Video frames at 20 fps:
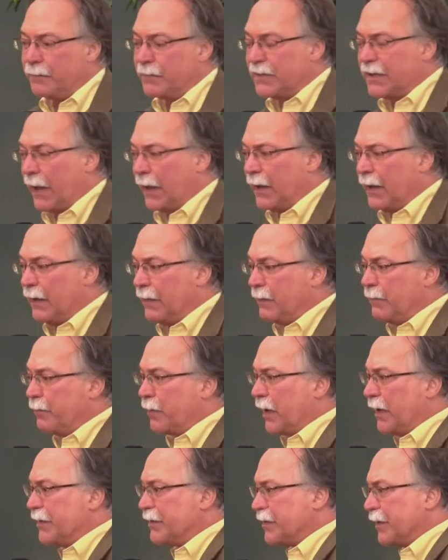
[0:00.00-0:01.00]
taking
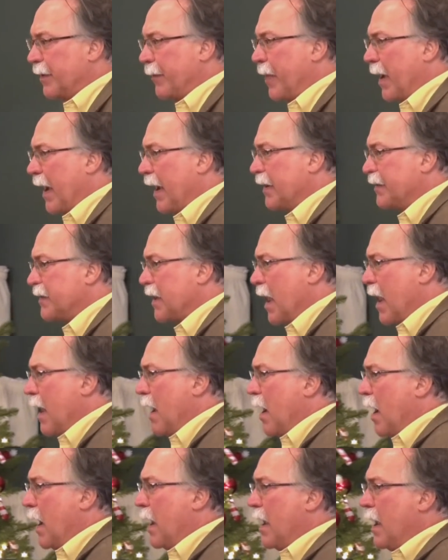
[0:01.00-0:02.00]
place in the past.
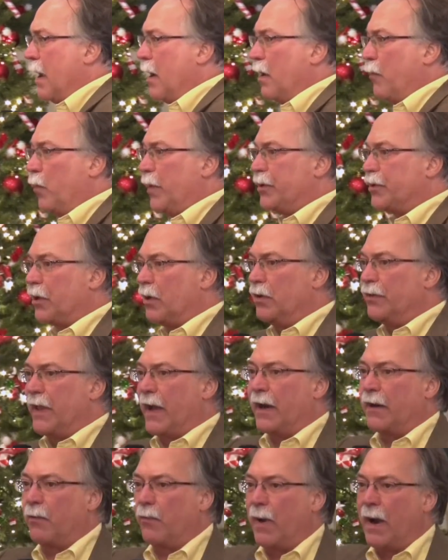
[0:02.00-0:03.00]
We turn
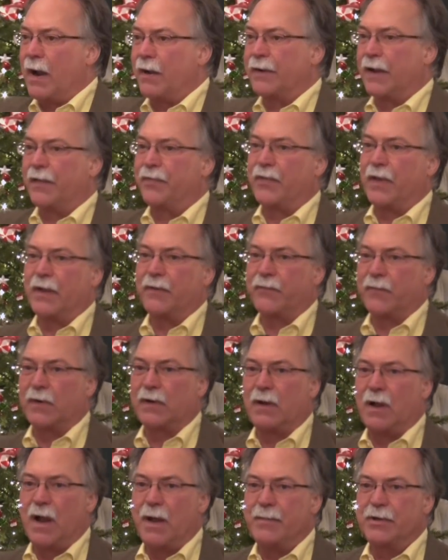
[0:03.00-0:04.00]
that around, I think, for
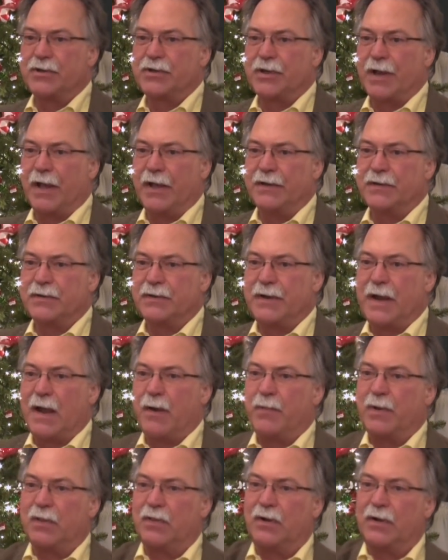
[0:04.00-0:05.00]
climate change, and now
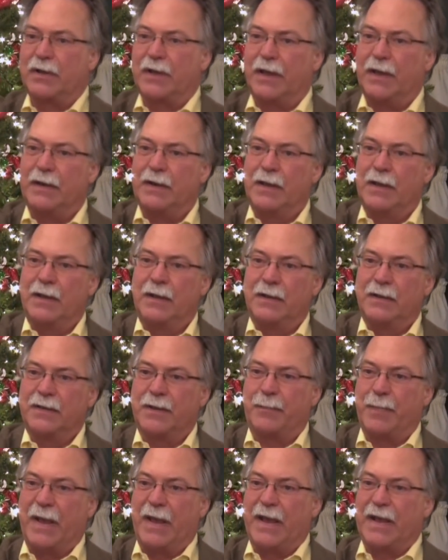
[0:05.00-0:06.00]
we look at the
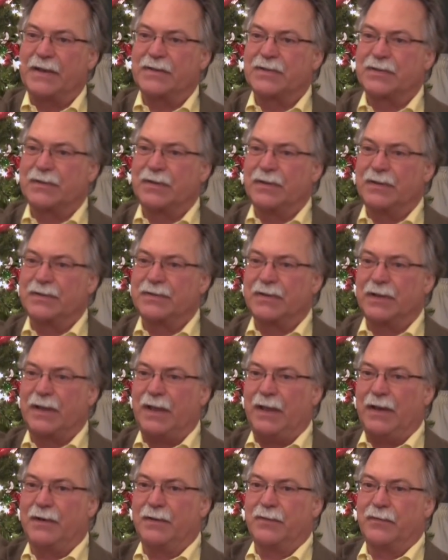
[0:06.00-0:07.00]
past is the
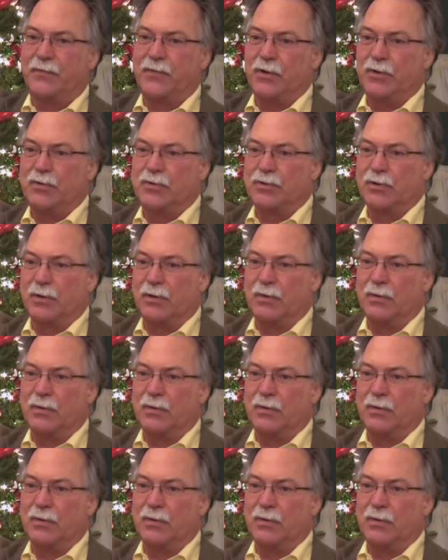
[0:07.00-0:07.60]
key to the future.